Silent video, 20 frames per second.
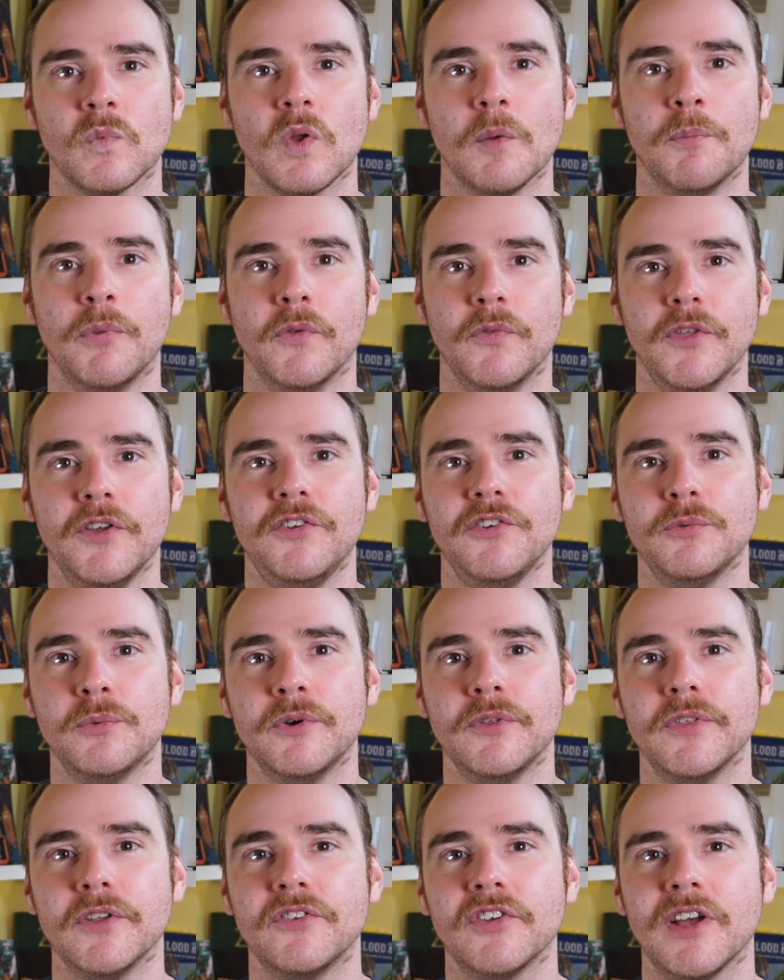But this is one
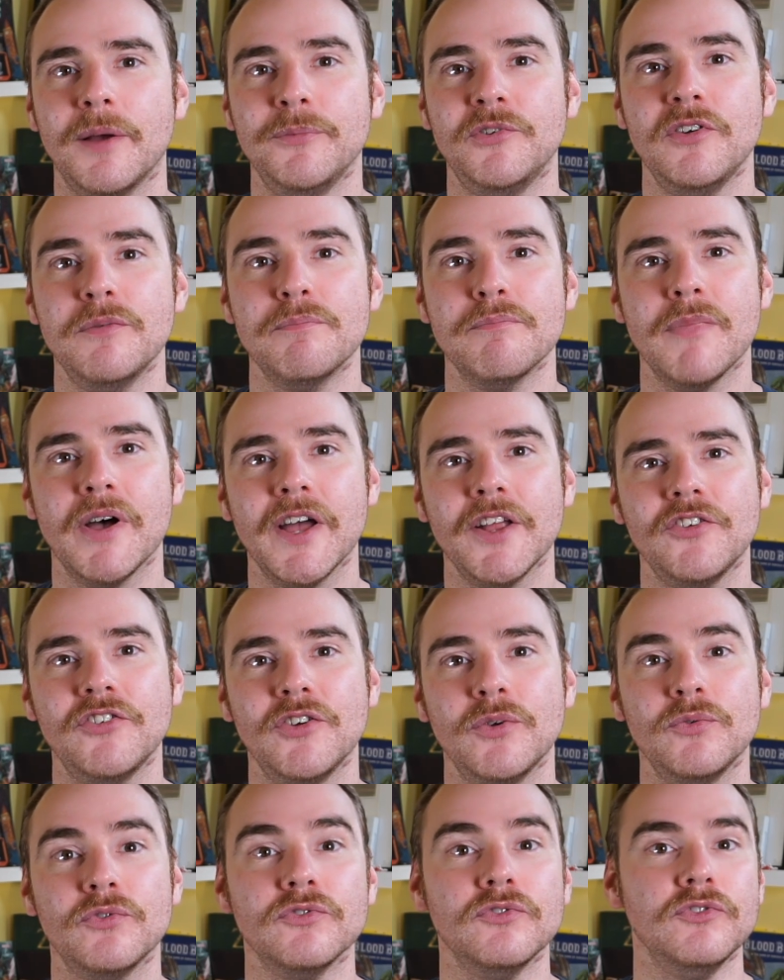of the times you might
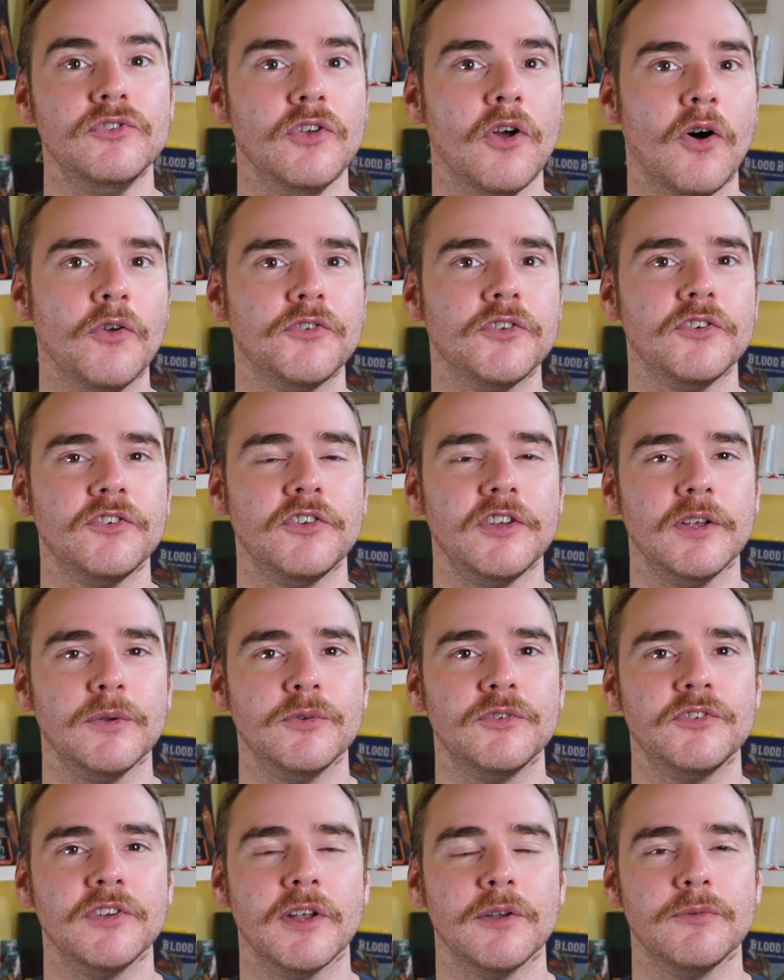choose not to use
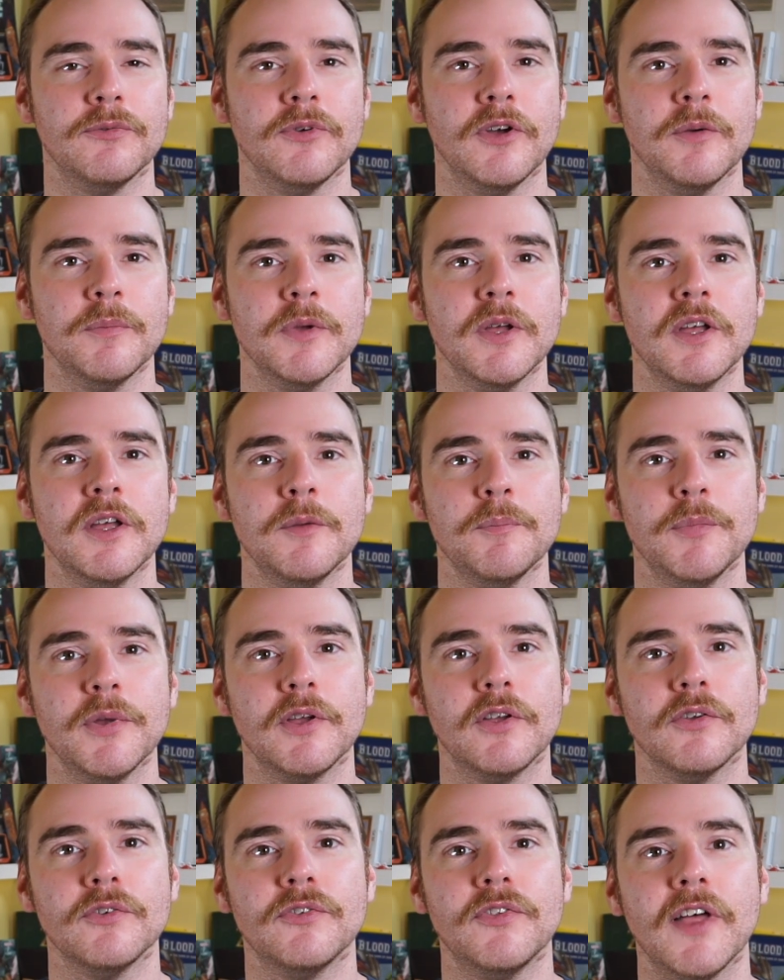stand firm,
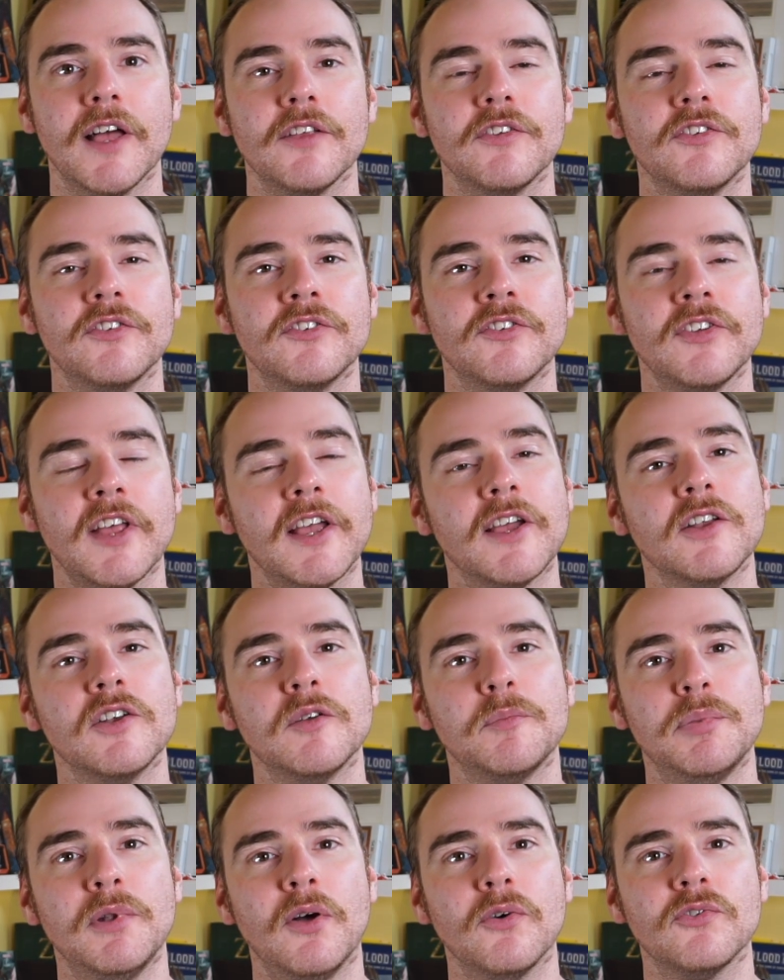because that
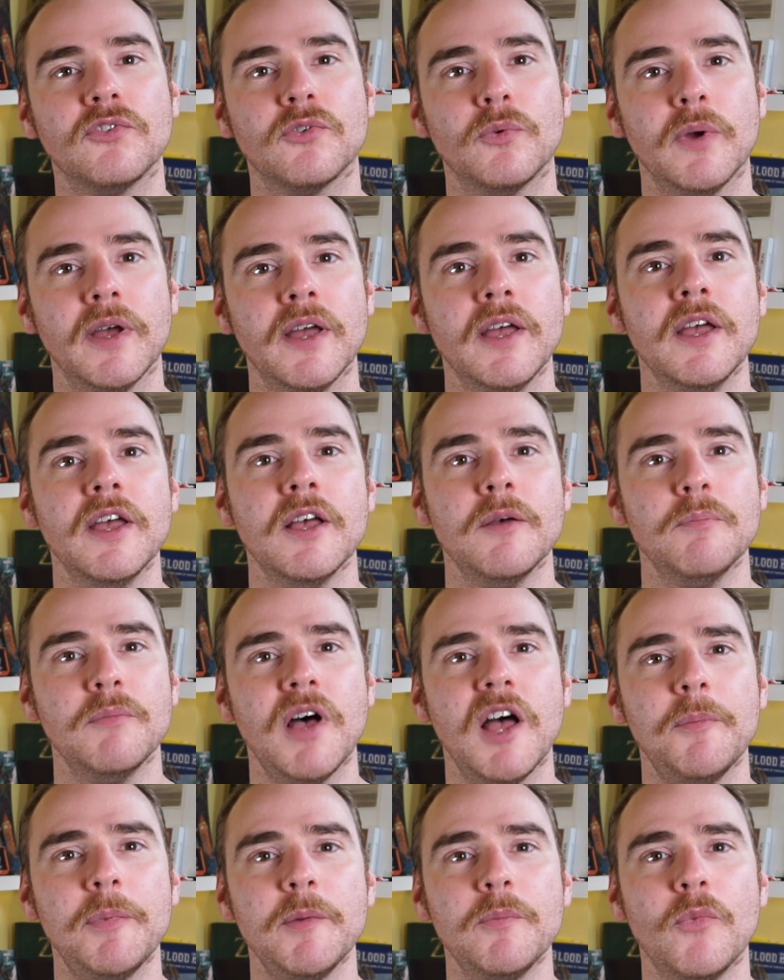second block square
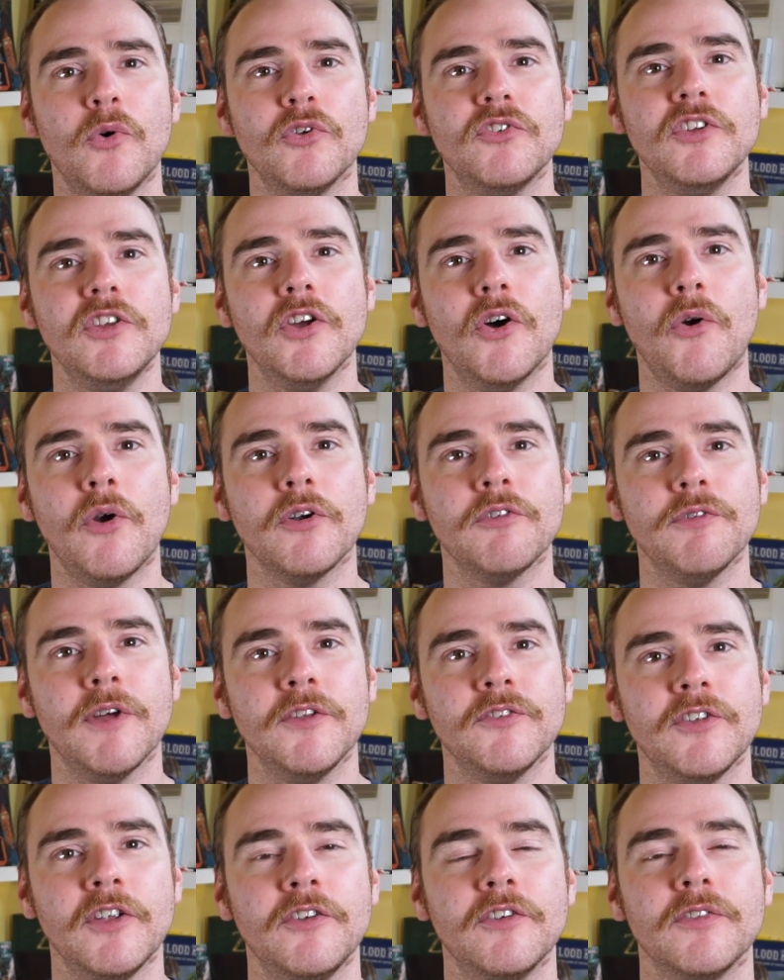might be more to your
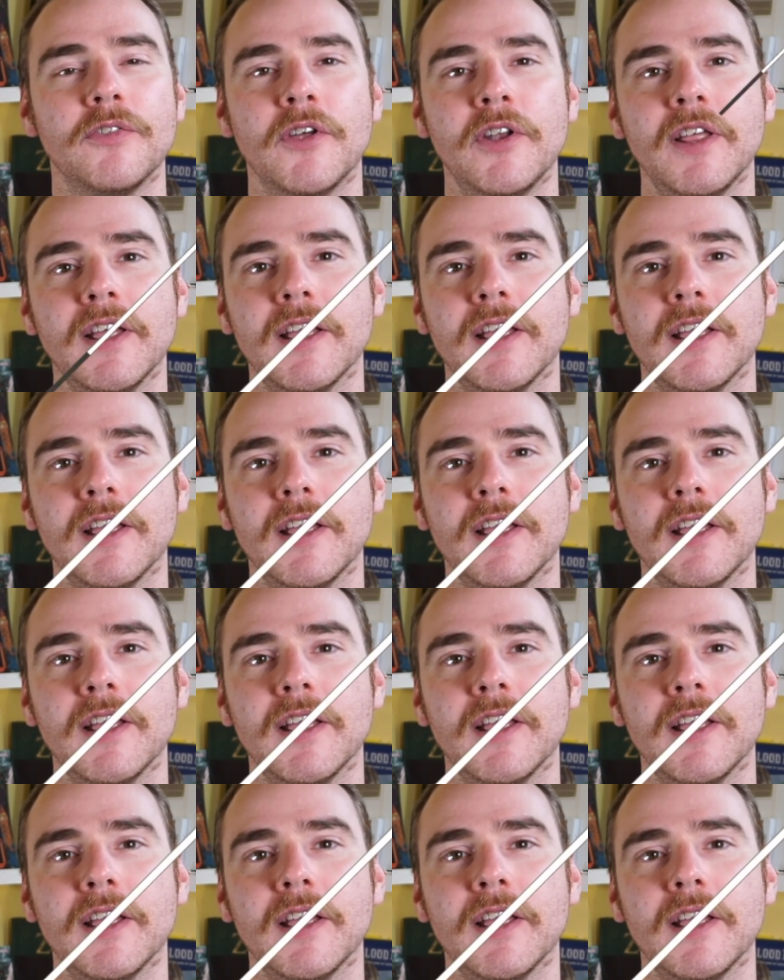advantage than it